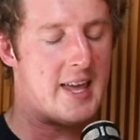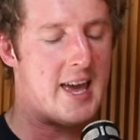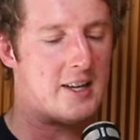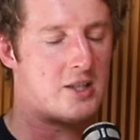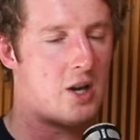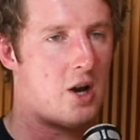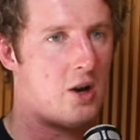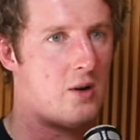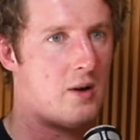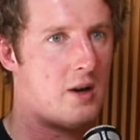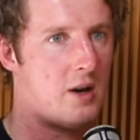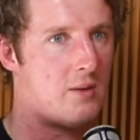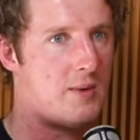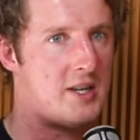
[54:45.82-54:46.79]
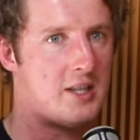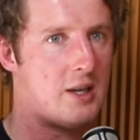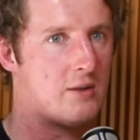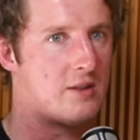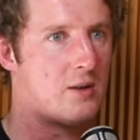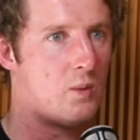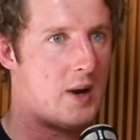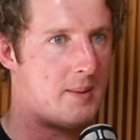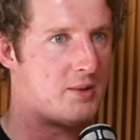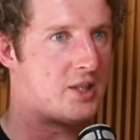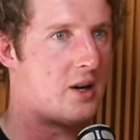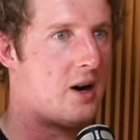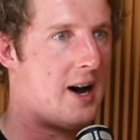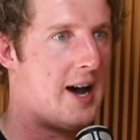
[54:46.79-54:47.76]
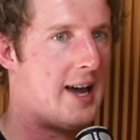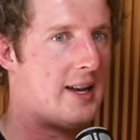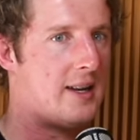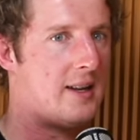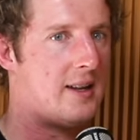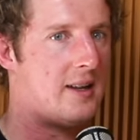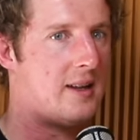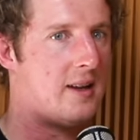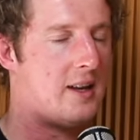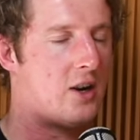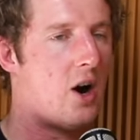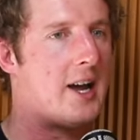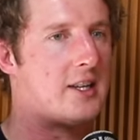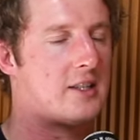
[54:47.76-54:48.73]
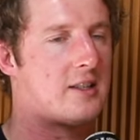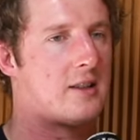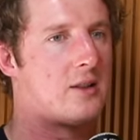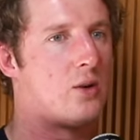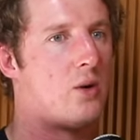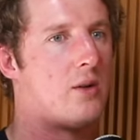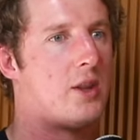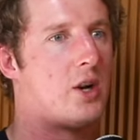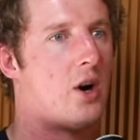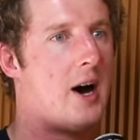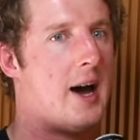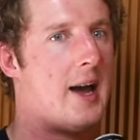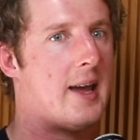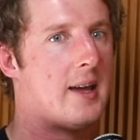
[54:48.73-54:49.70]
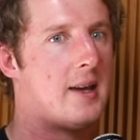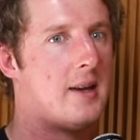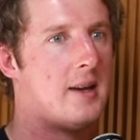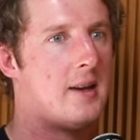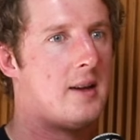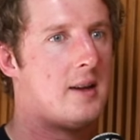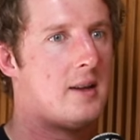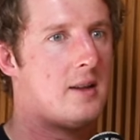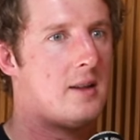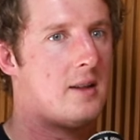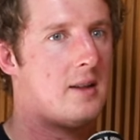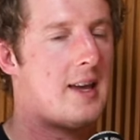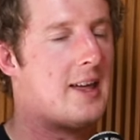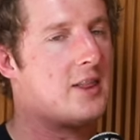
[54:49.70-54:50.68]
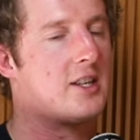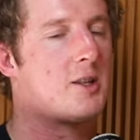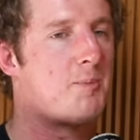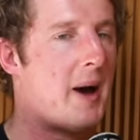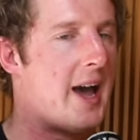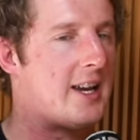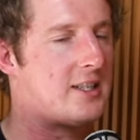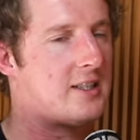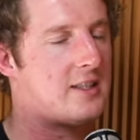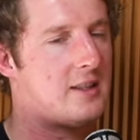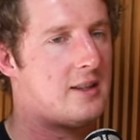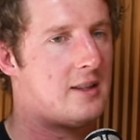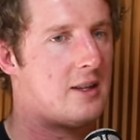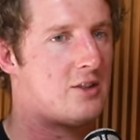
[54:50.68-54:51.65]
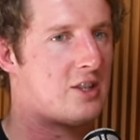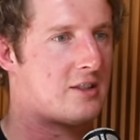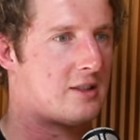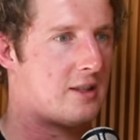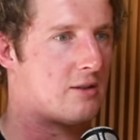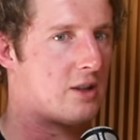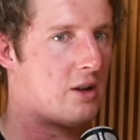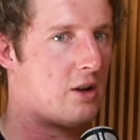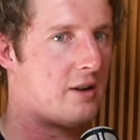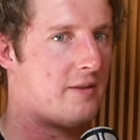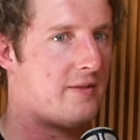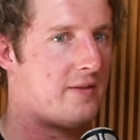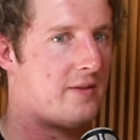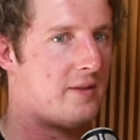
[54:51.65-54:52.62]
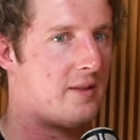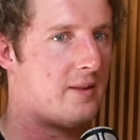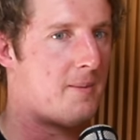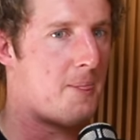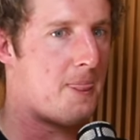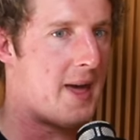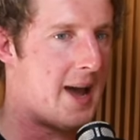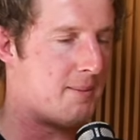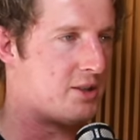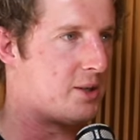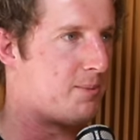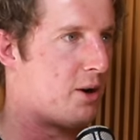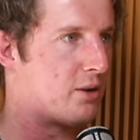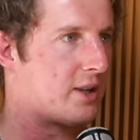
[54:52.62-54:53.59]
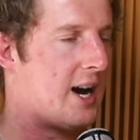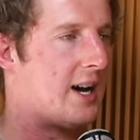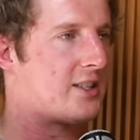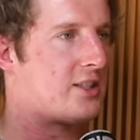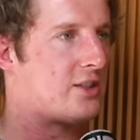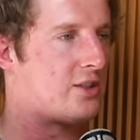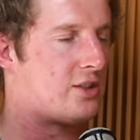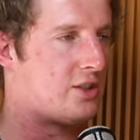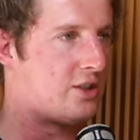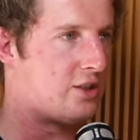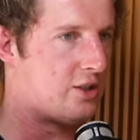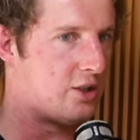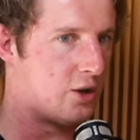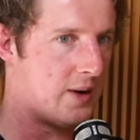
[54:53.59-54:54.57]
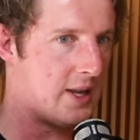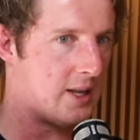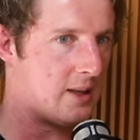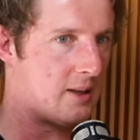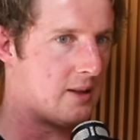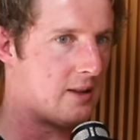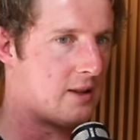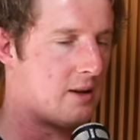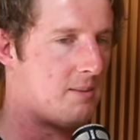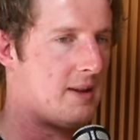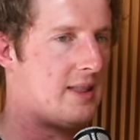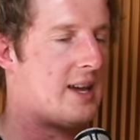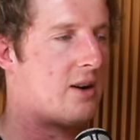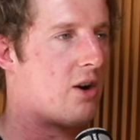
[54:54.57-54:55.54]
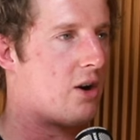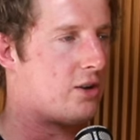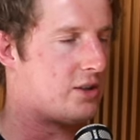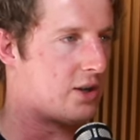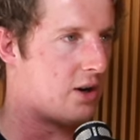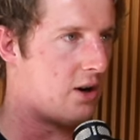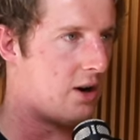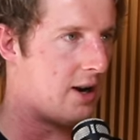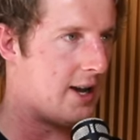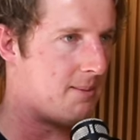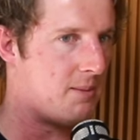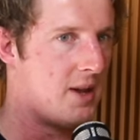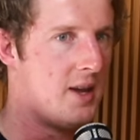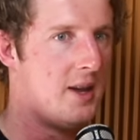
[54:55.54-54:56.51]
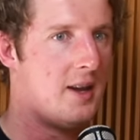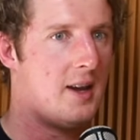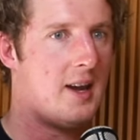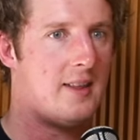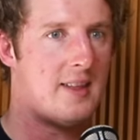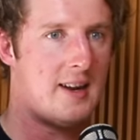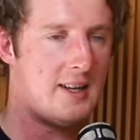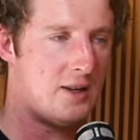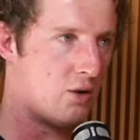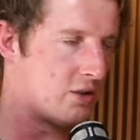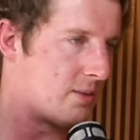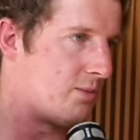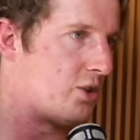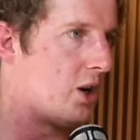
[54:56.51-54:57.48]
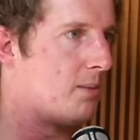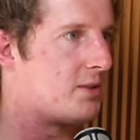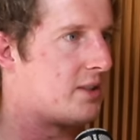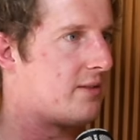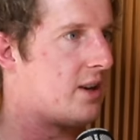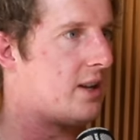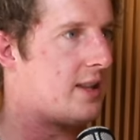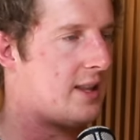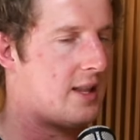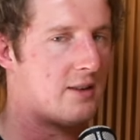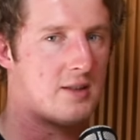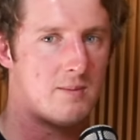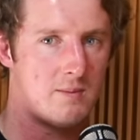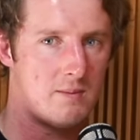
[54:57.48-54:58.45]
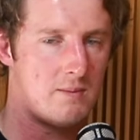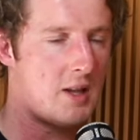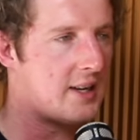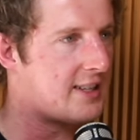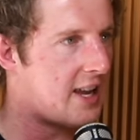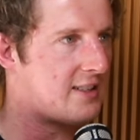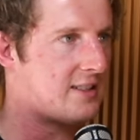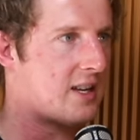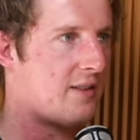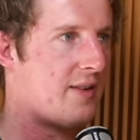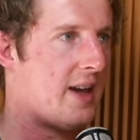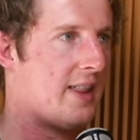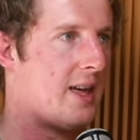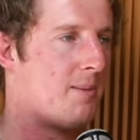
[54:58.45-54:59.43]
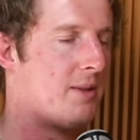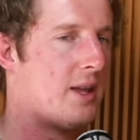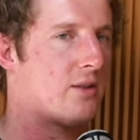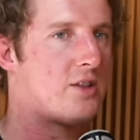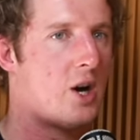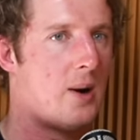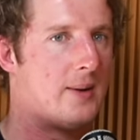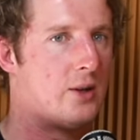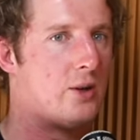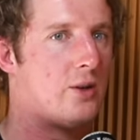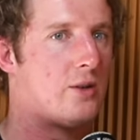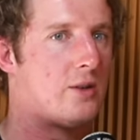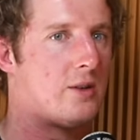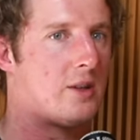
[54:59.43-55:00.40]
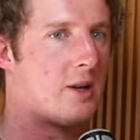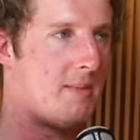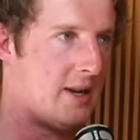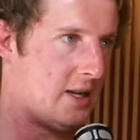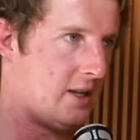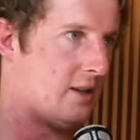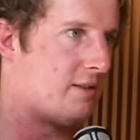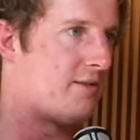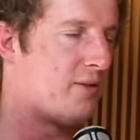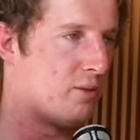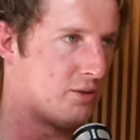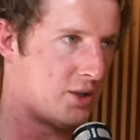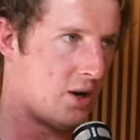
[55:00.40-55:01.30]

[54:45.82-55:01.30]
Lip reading: yeah, so originally it was the website and I just thought that the space, there's a lot of amateur podcasters doing them in their own time and they did awesome jobs of it. And there was some like decent stuff out there, but there was no one who committed full